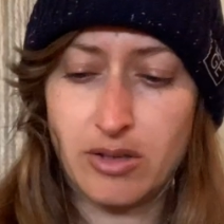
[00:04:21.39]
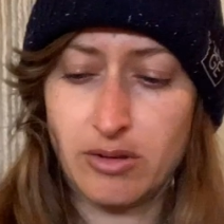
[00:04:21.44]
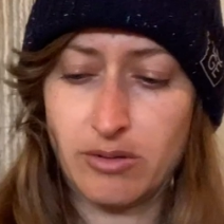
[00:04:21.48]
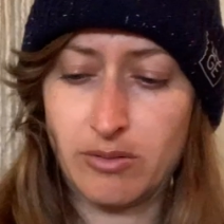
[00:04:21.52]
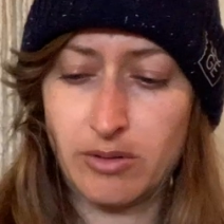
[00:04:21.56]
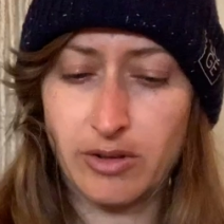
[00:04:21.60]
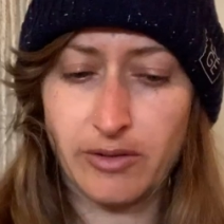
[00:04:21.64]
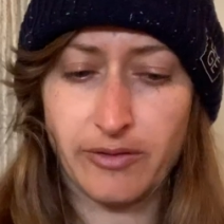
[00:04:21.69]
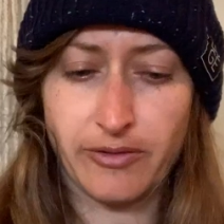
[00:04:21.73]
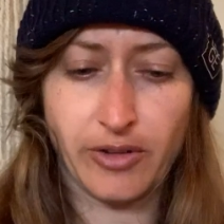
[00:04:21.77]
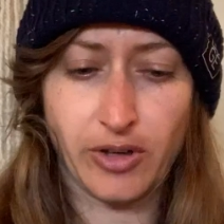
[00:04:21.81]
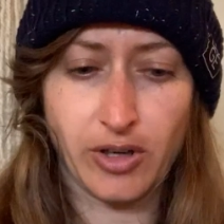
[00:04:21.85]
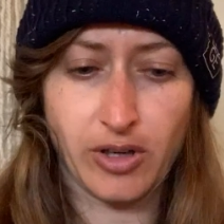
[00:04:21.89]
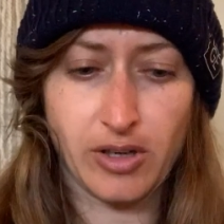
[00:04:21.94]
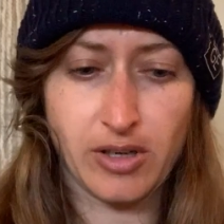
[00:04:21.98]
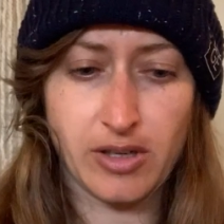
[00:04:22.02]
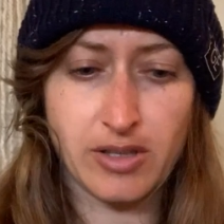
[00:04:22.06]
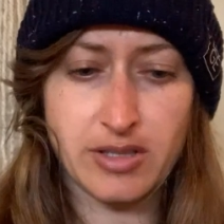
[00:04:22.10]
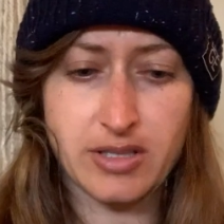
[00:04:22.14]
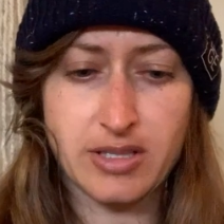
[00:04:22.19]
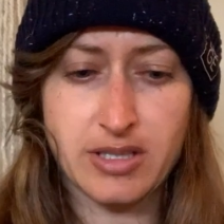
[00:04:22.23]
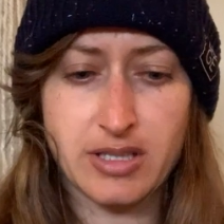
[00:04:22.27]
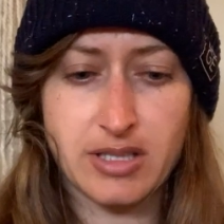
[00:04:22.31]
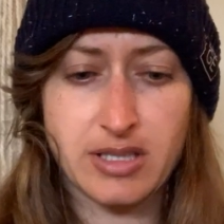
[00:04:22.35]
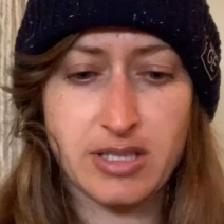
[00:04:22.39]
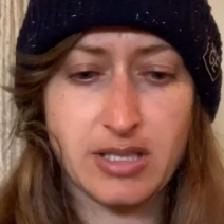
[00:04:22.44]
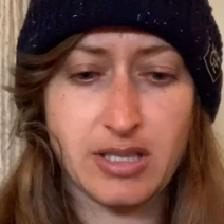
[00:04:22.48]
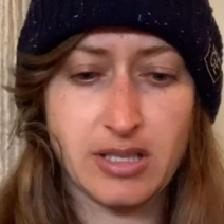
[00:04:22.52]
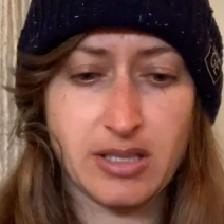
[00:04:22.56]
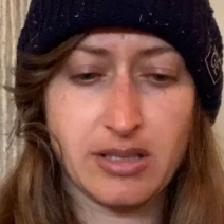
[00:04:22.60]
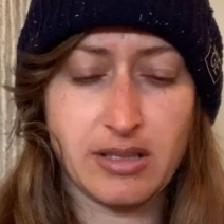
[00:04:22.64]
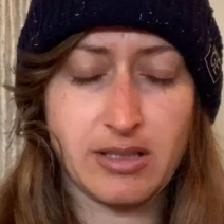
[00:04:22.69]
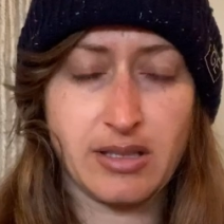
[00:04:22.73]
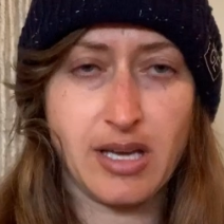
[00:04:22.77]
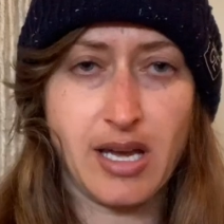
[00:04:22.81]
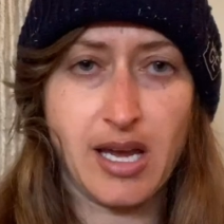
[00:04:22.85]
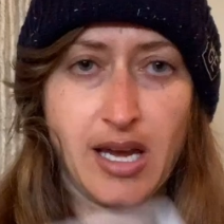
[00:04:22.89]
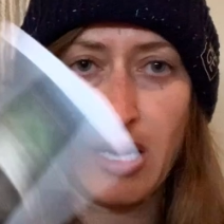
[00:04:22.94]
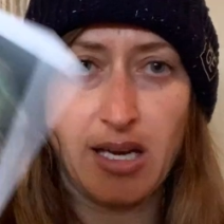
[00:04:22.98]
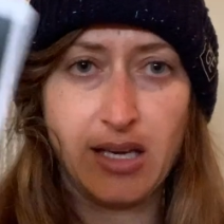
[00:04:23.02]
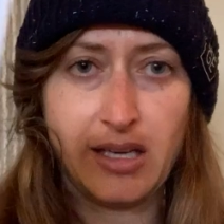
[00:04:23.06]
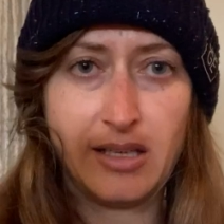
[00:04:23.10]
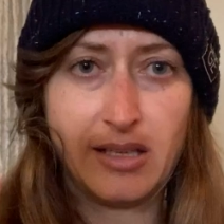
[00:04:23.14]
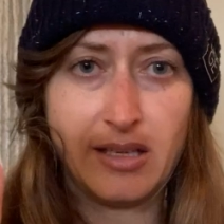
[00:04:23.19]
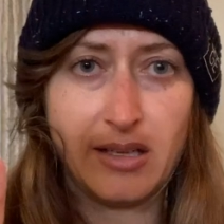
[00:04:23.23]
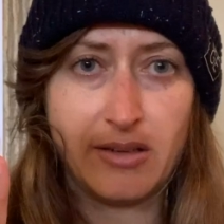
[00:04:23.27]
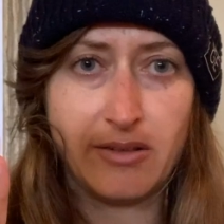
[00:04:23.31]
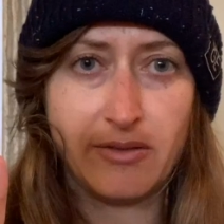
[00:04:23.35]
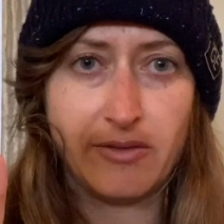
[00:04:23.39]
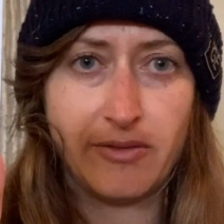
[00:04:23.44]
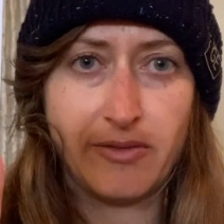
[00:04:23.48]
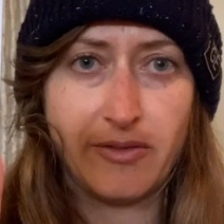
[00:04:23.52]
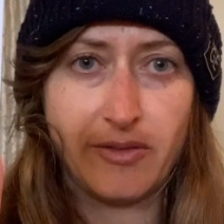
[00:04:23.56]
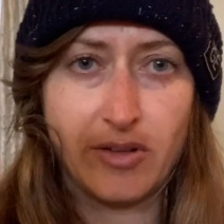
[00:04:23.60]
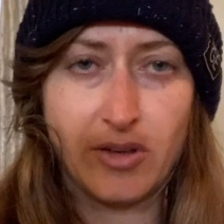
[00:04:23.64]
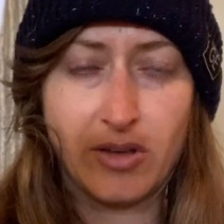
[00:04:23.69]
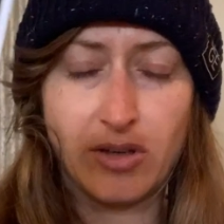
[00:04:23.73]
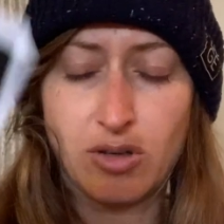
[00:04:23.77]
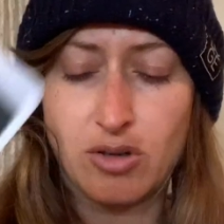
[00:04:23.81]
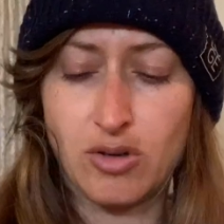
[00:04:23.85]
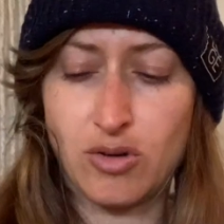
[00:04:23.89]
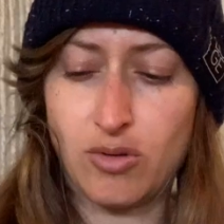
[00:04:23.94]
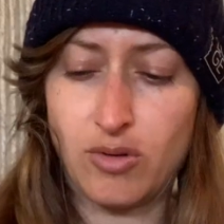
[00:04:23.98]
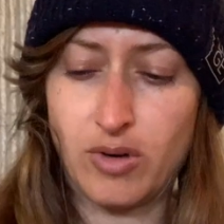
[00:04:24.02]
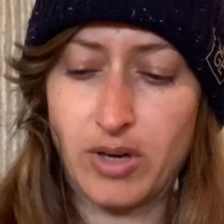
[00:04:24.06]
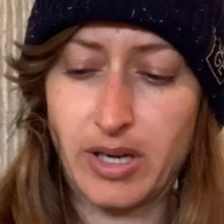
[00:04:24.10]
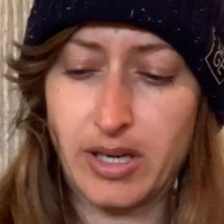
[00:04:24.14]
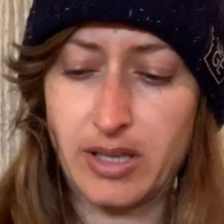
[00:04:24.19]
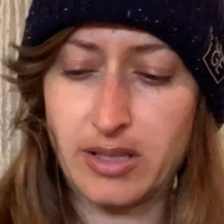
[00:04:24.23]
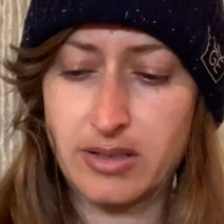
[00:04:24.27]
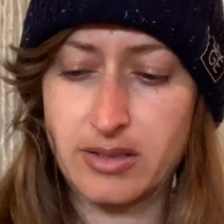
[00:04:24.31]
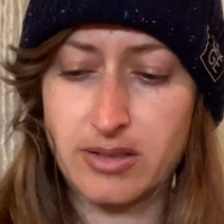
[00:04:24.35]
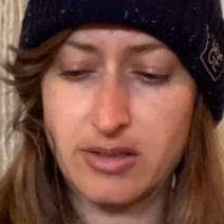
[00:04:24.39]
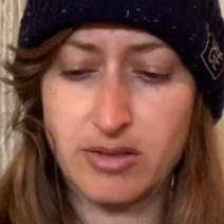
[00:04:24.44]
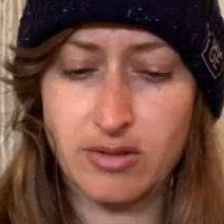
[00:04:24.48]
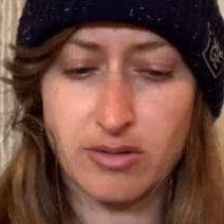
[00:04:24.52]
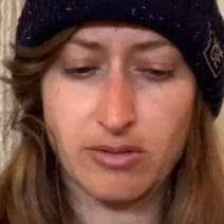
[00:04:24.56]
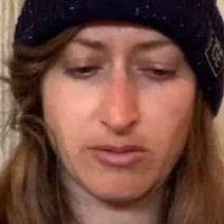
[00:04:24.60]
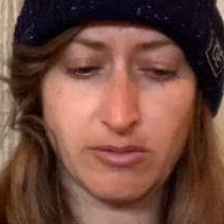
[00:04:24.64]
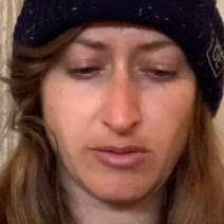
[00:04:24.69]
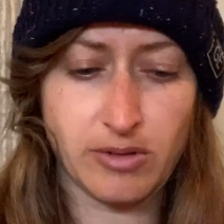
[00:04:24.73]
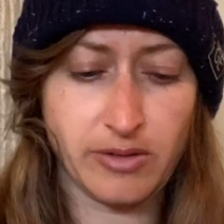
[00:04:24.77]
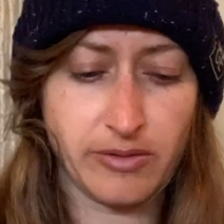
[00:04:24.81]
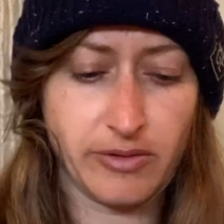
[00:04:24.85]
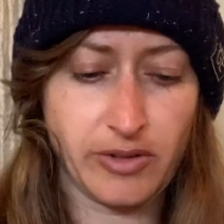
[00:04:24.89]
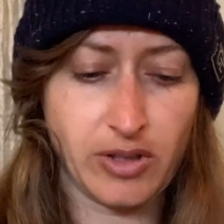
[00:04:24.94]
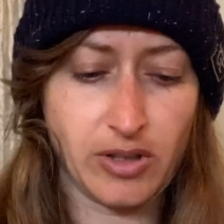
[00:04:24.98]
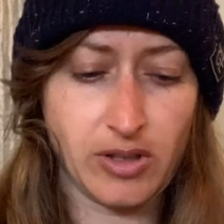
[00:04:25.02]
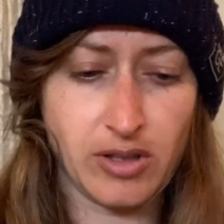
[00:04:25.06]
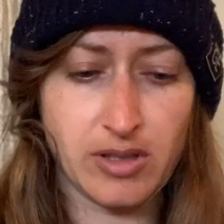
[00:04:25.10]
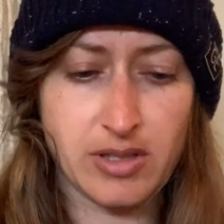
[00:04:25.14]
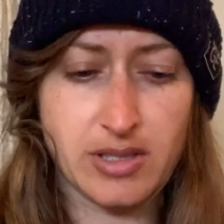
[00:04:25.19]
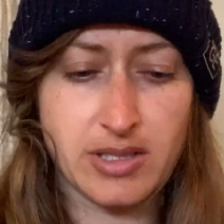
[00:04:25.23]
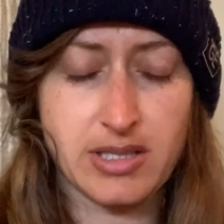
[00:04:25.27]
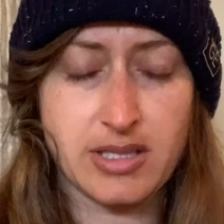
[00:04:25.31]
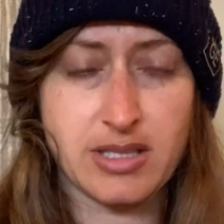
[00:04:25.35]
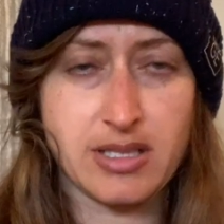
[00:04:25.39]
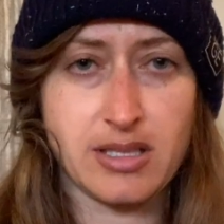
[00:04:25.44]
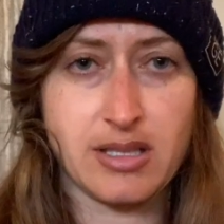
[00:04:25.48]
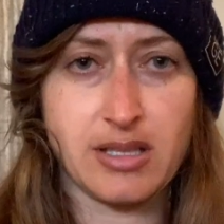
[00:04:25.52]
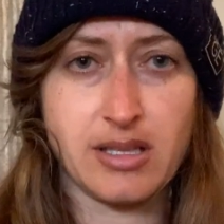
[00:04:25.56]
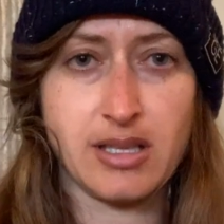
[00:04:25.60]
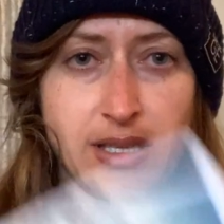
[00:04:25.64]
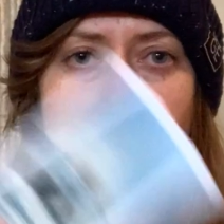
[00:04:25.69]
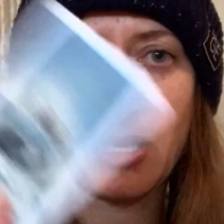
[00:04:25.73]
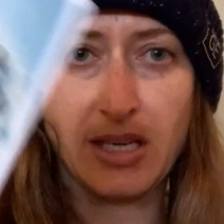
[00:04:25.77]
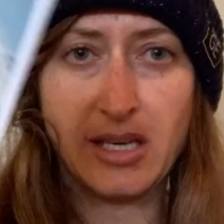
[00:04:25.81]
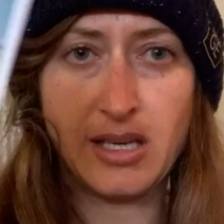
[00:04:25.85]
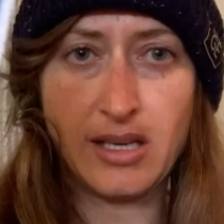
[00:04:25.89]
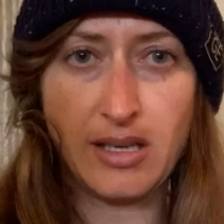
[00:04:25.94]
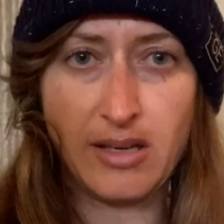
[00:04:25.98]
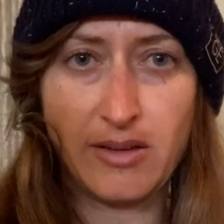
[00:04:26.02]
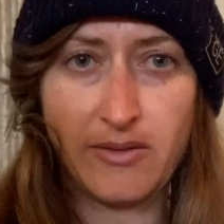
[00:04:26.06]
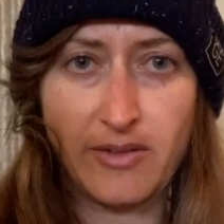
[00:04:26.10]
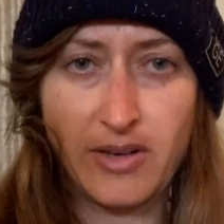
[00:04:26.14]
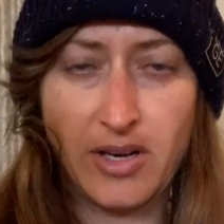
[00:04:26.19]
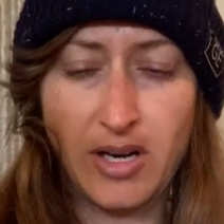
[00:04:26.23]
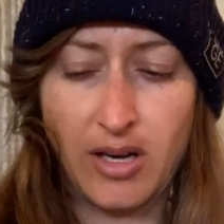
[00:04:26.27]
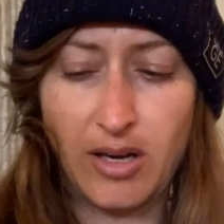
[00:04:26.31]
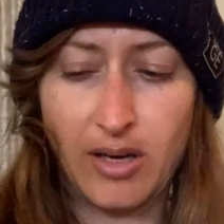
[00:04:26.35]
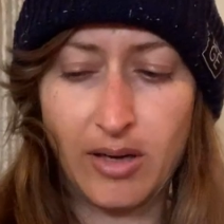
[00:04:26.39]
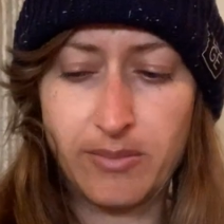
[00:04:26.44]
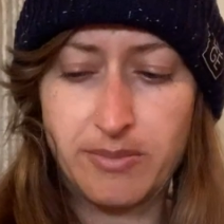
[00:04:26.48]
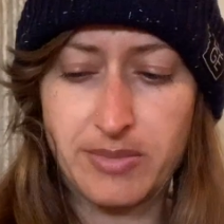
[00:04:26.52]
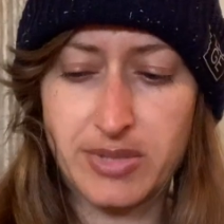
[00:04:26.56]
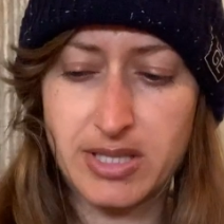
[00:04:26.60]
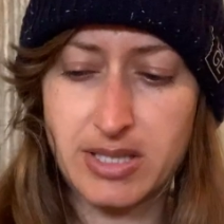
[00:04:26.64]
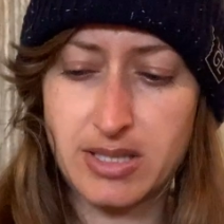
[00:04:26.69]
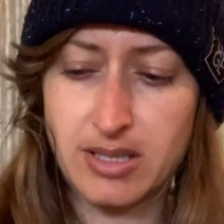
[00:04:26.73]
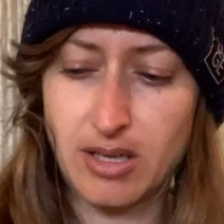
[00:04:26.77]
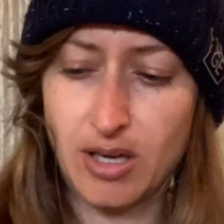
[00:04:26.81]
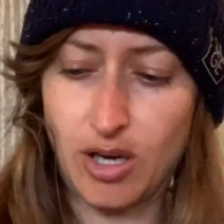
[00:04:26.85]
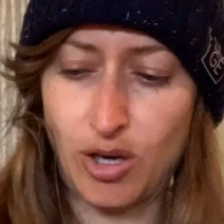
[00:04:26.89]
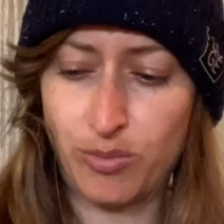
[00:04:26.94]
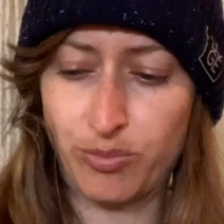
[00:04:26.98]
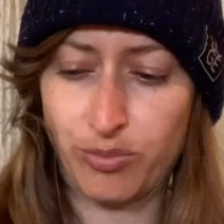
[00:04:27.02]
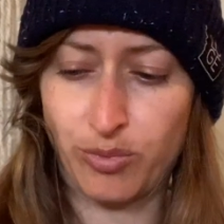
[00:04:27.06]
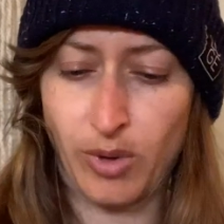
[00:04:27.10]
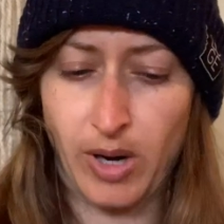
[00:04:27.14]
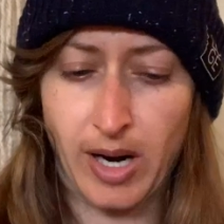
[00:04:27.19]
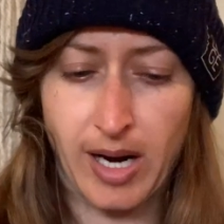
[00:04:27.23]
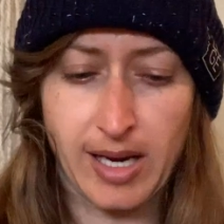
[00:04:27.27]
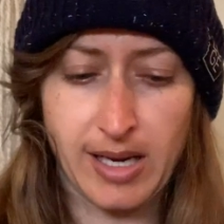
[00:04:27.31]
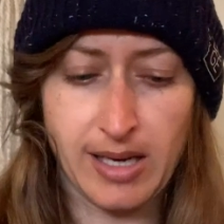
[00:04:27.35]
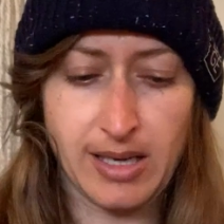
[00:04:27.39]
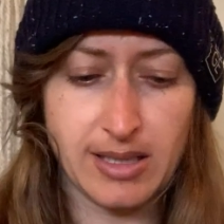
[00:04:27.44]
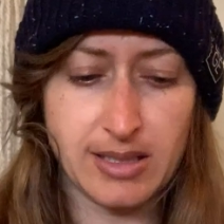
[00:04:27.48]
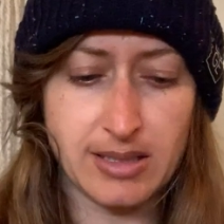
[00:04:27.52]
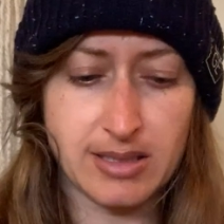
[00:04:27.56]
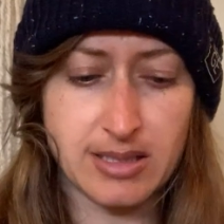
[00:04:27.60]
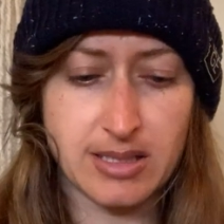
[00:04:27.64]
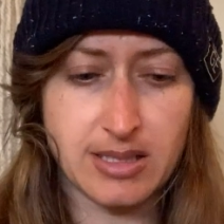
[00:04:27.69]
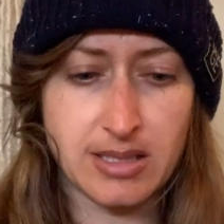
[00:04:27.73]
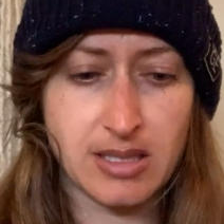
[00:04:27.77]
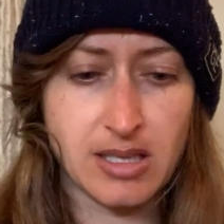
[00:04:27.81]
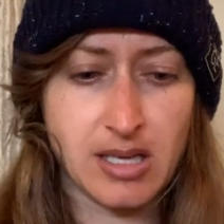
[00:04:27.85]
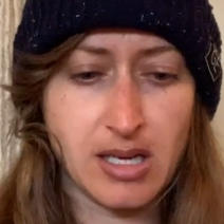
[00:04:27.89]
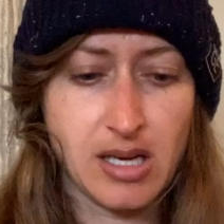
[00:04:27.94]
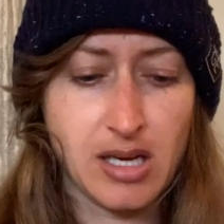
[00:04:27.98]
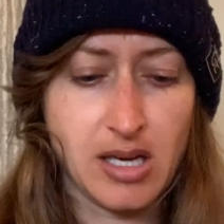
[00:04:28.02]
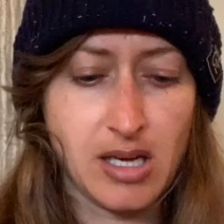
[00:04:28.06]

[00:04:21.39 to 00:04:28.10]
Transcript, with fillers: reversed, the Eight of Coins reversed, the King of Cups upright,